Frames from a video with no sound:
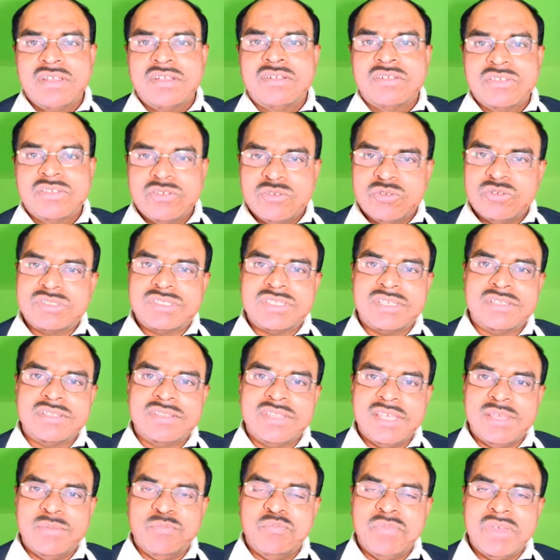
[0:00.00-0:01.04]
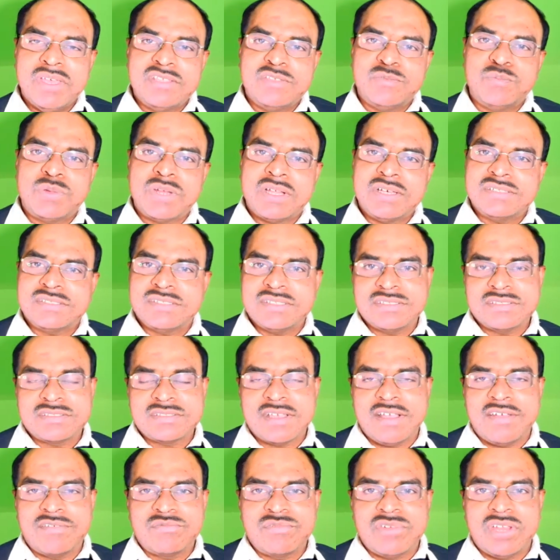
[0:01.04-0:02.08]
Using the image processing
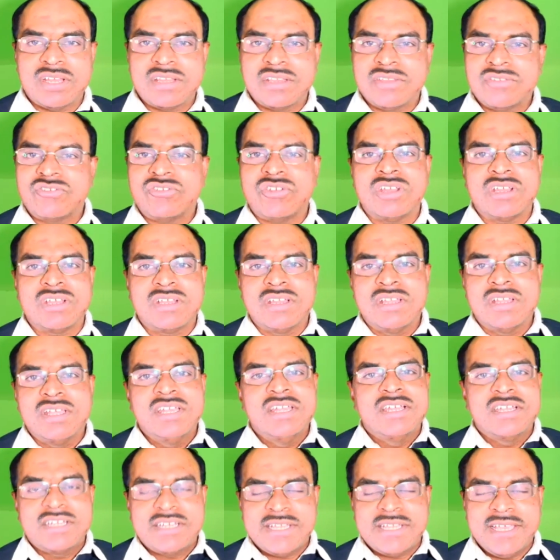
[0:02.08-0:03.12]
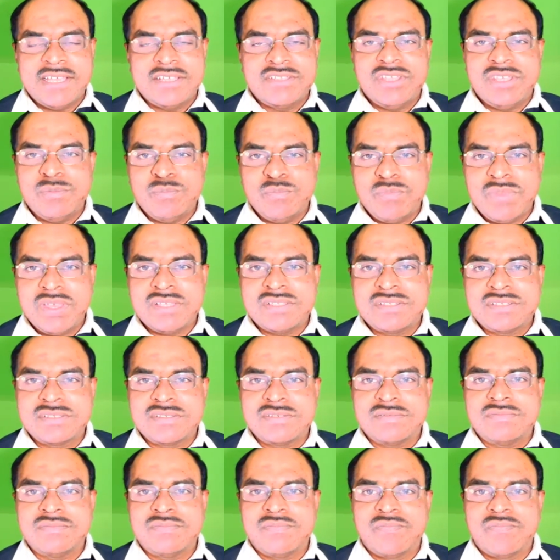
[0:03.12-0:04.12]
software, it will take the image